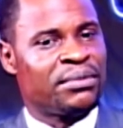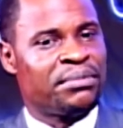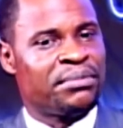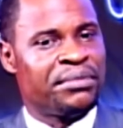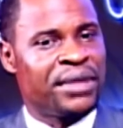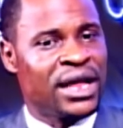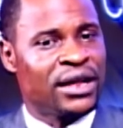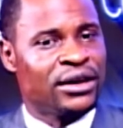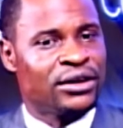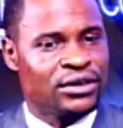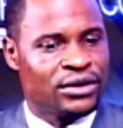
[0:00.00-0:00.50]

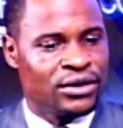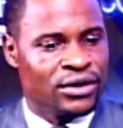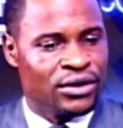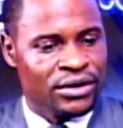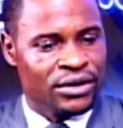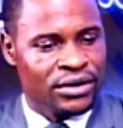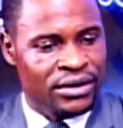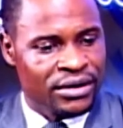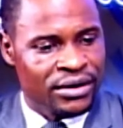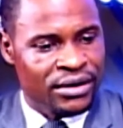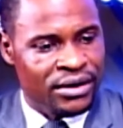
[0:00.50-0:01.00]
big
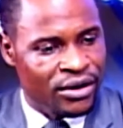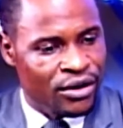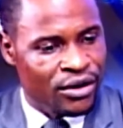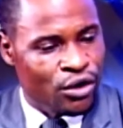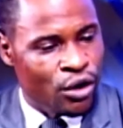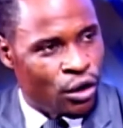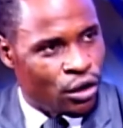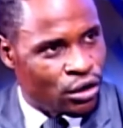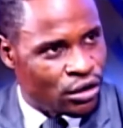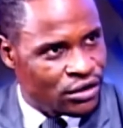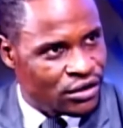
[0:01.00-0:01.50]

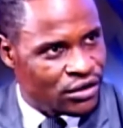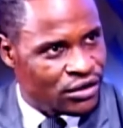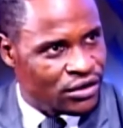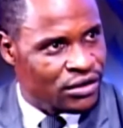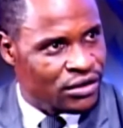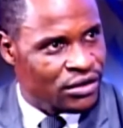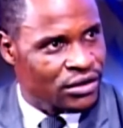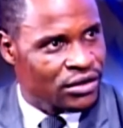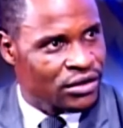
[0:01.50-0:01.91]
rocks